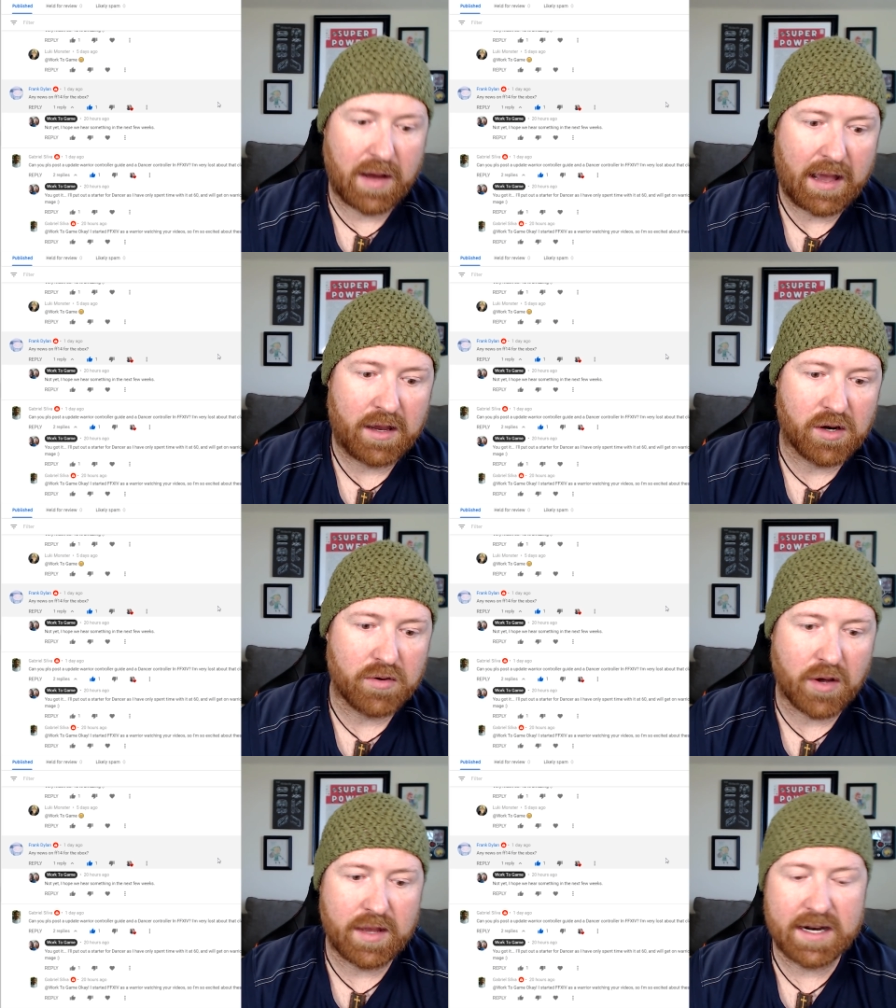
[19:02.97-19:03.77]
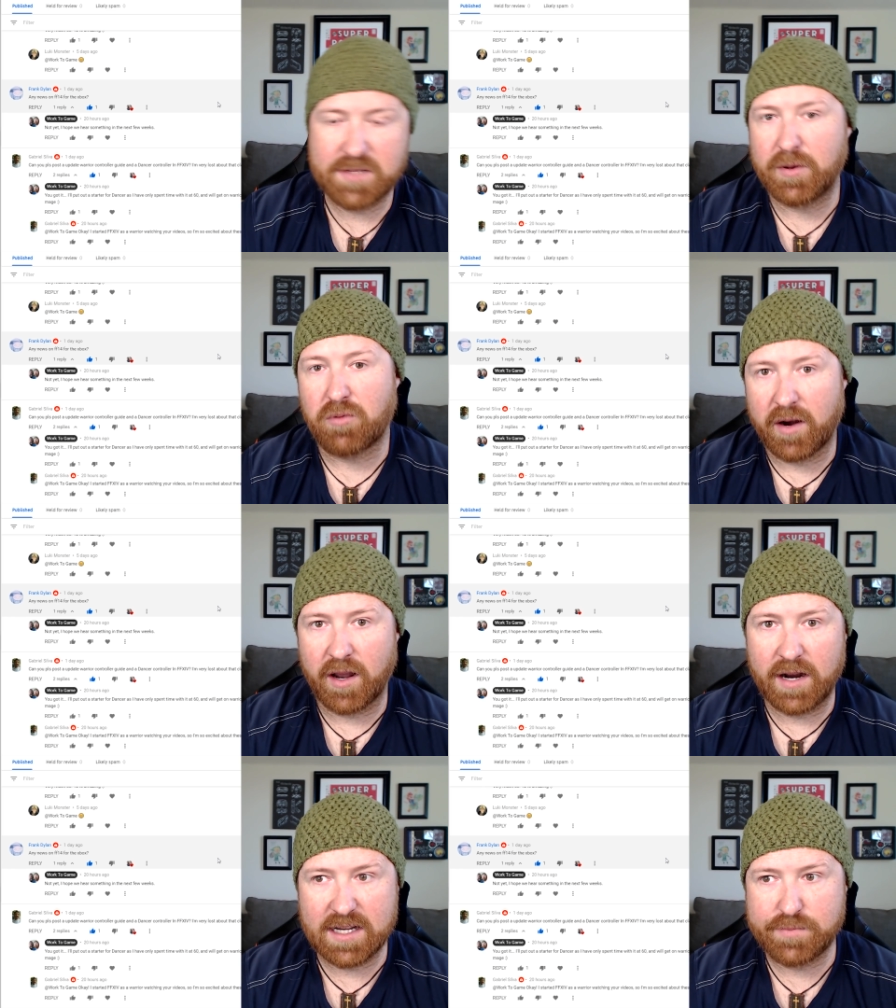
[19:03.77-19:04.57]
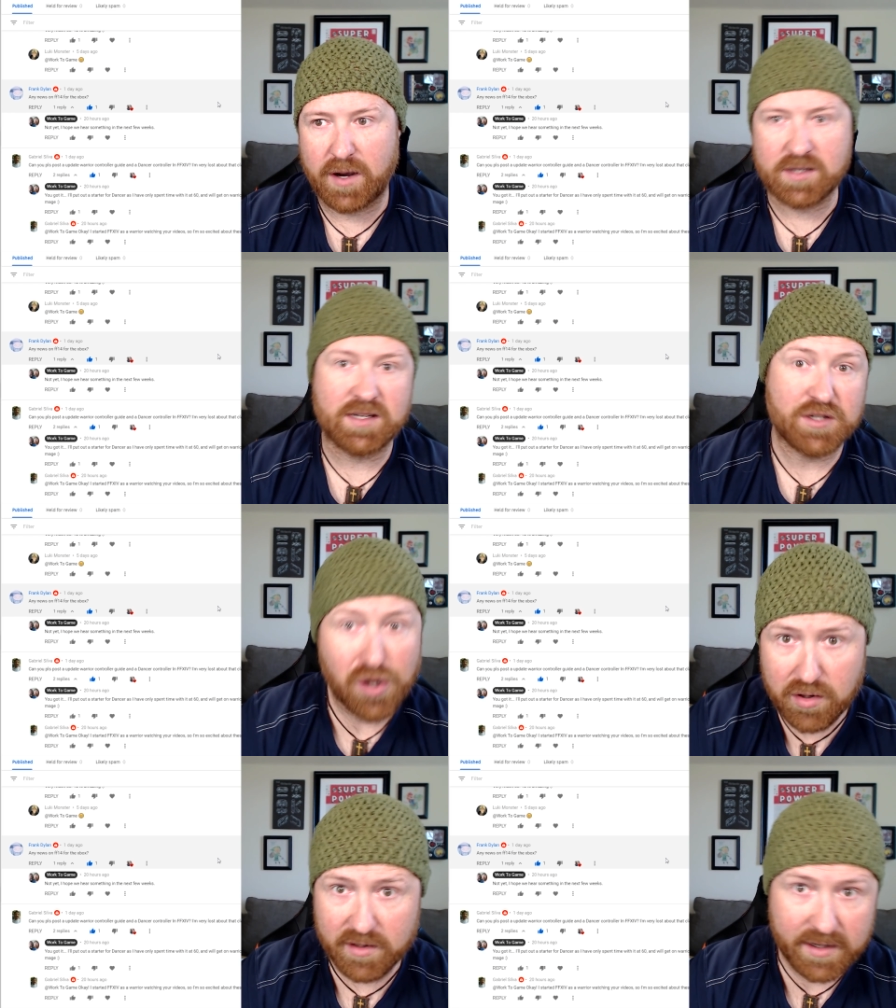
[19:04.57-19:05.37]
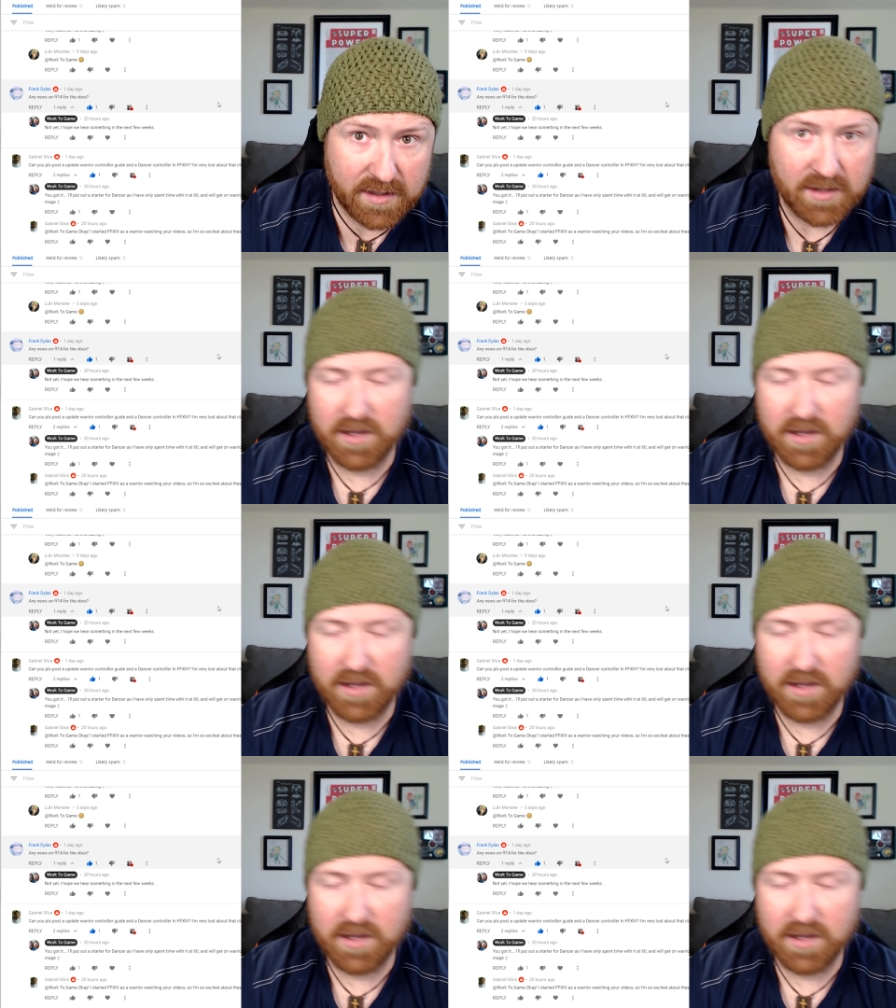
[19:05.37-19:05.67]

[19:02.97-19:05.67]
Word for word: you know, know that it's been running on Xbox internally